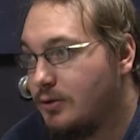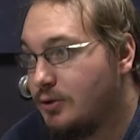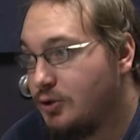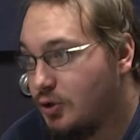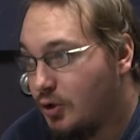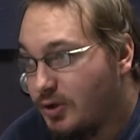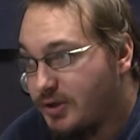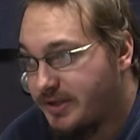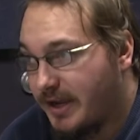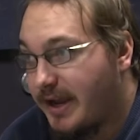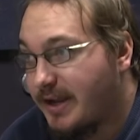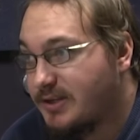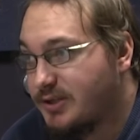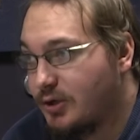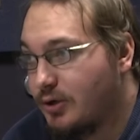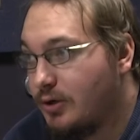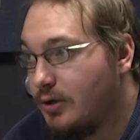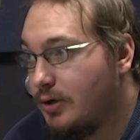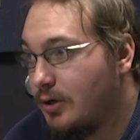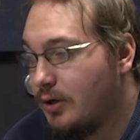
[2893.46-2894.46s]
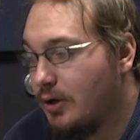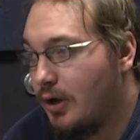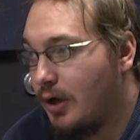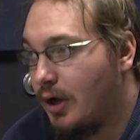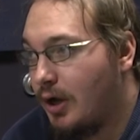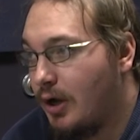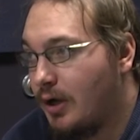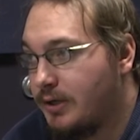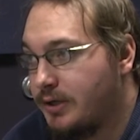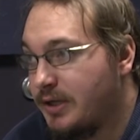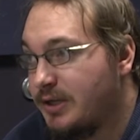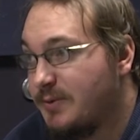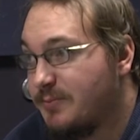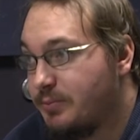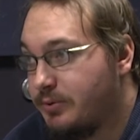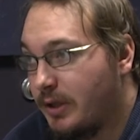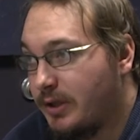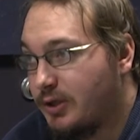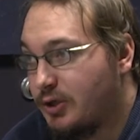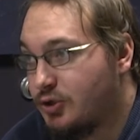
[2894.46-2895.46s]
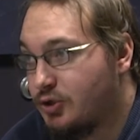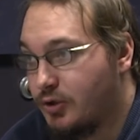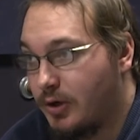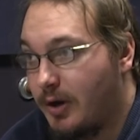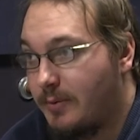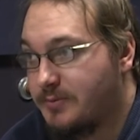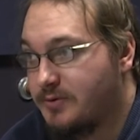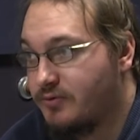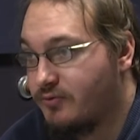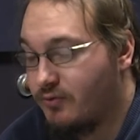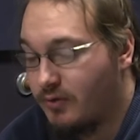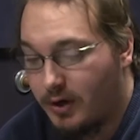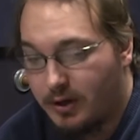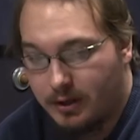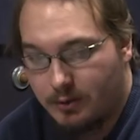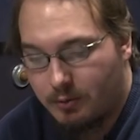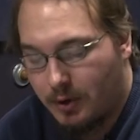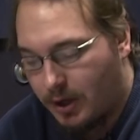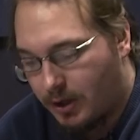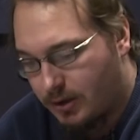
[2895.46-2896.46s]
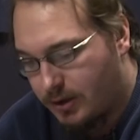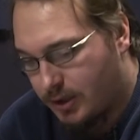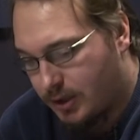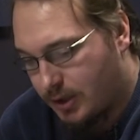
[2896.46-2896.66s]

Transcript: Good dancer. He can play the drums really well.